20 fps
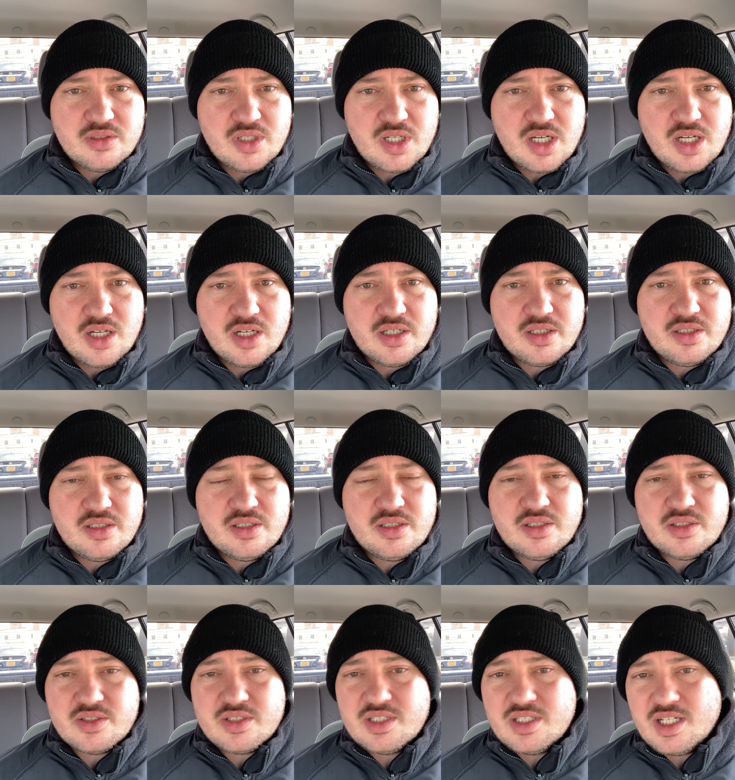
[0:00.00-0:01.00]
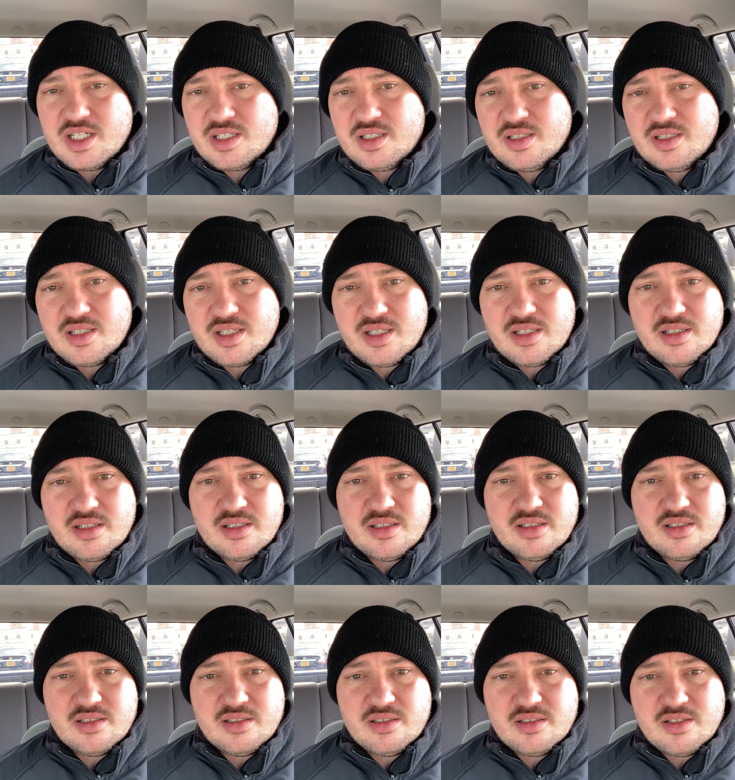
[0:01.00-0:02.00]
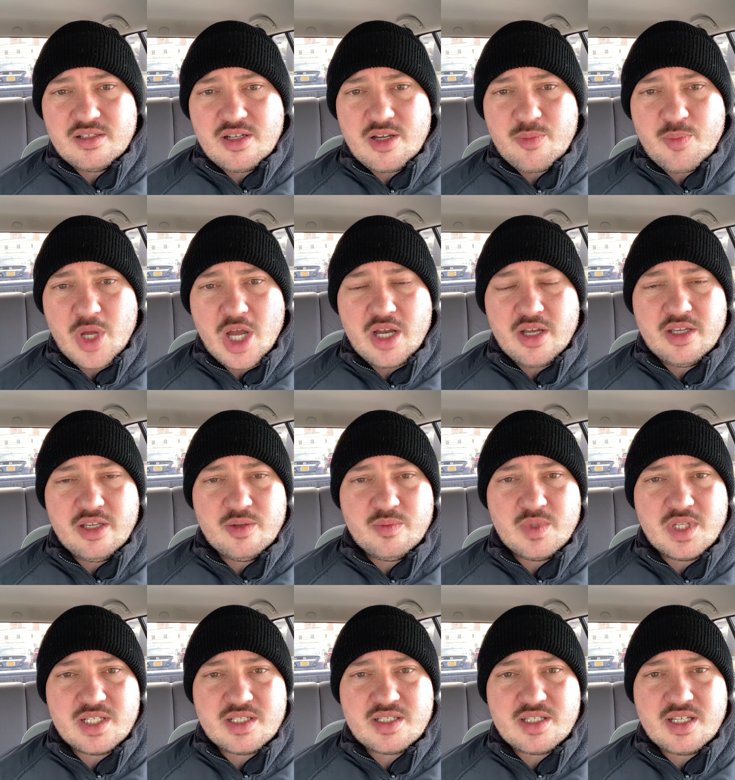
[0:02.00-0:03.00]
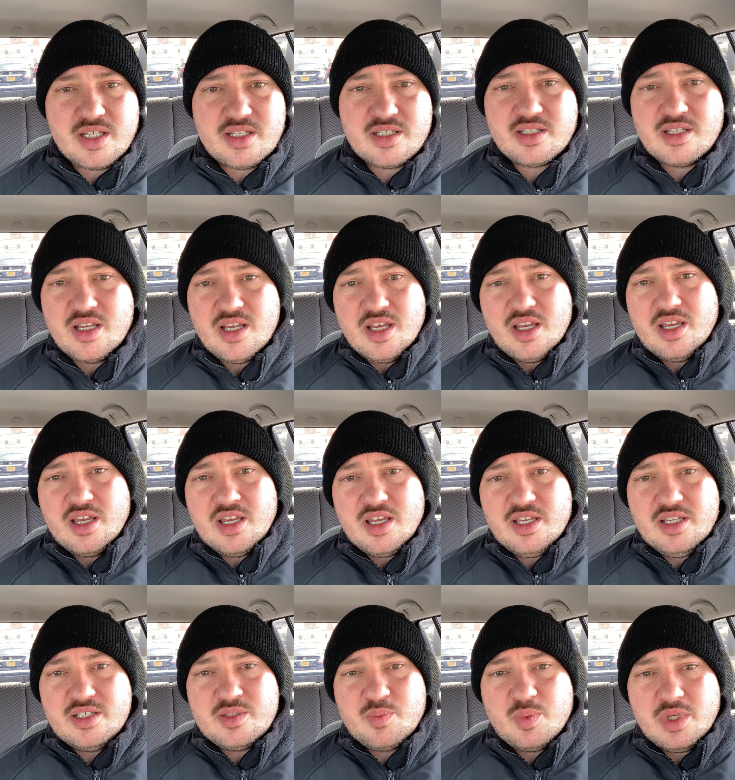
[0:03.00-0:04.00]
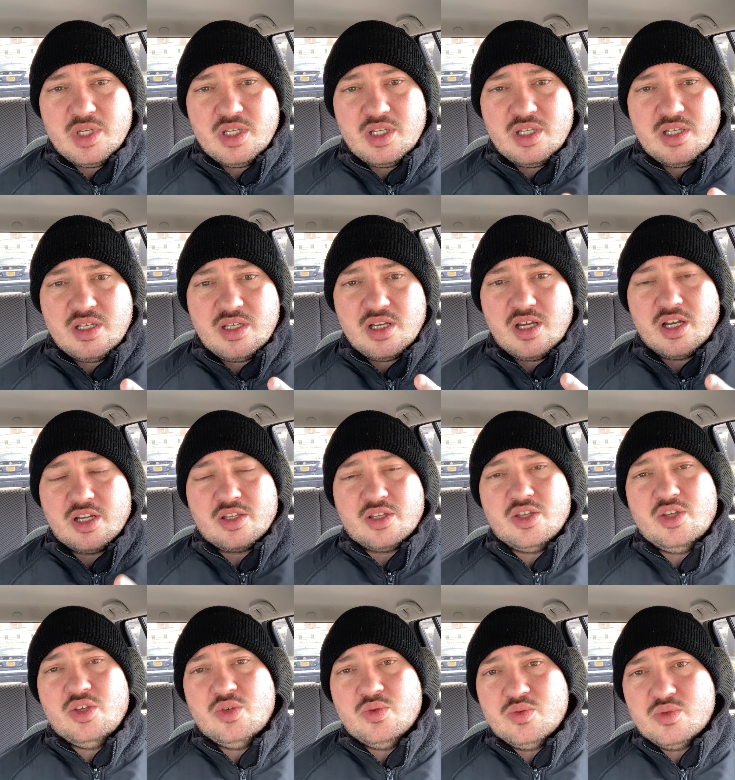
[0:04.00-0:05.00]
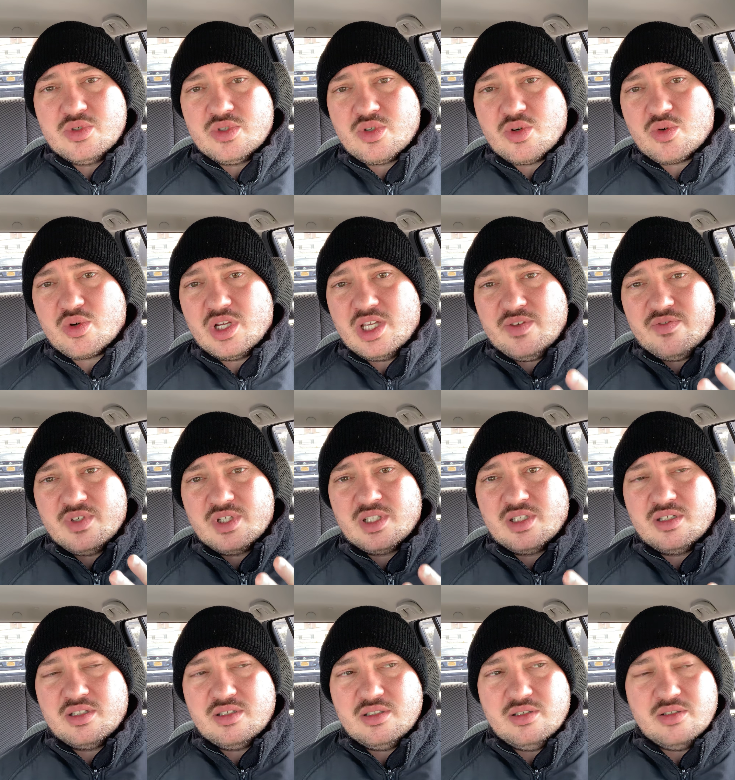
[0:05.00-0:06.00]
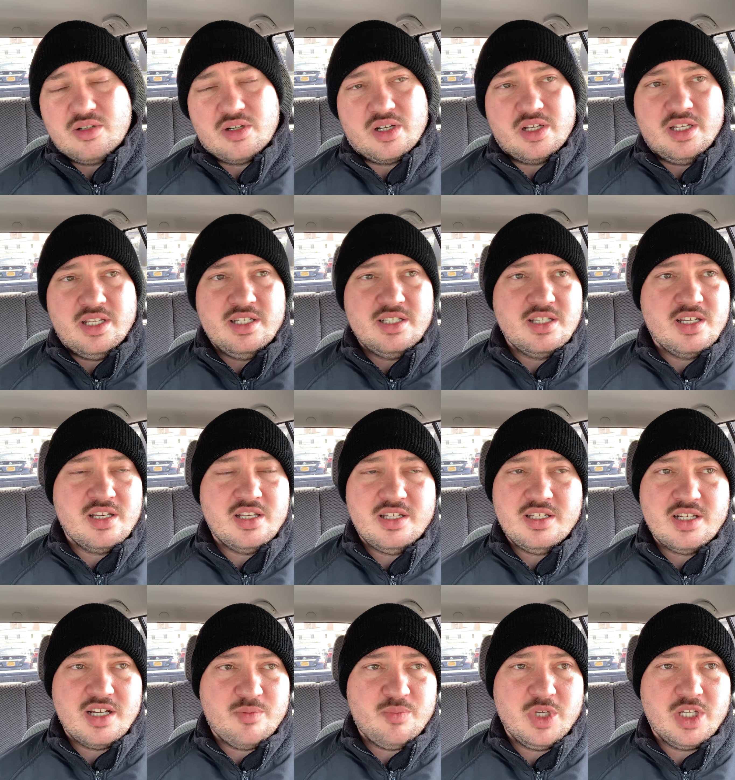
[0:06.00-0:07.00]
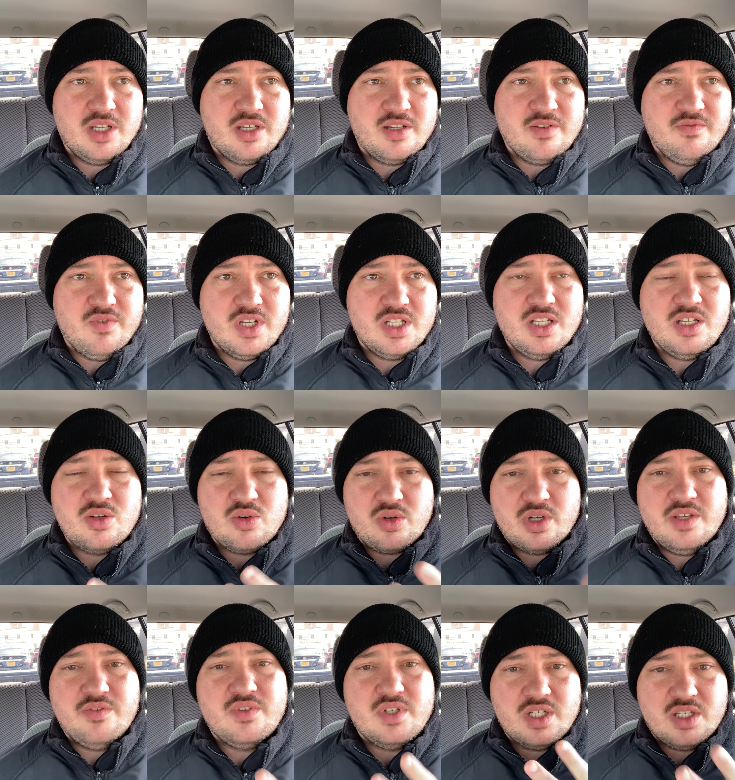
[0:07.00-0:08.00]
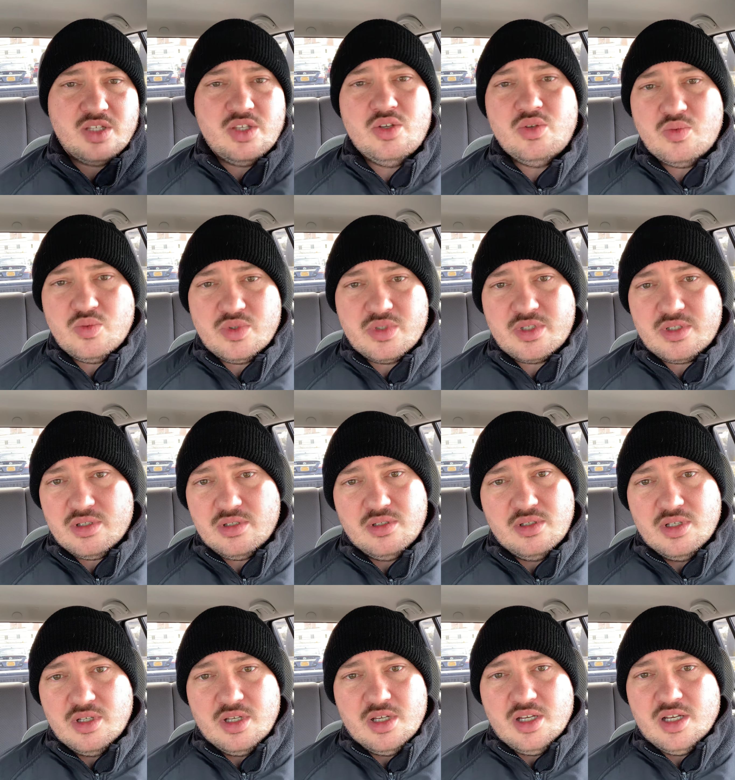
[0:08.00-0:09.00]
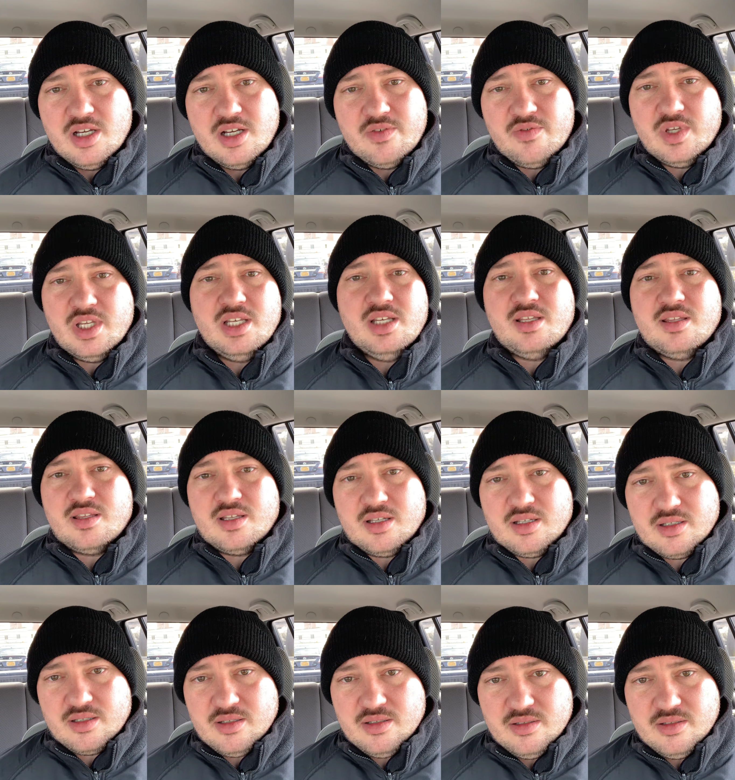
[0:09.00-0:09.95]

Uh, there's nothing about him that says he's been accused or even, or he's, he's not been convicted or even accused of anything.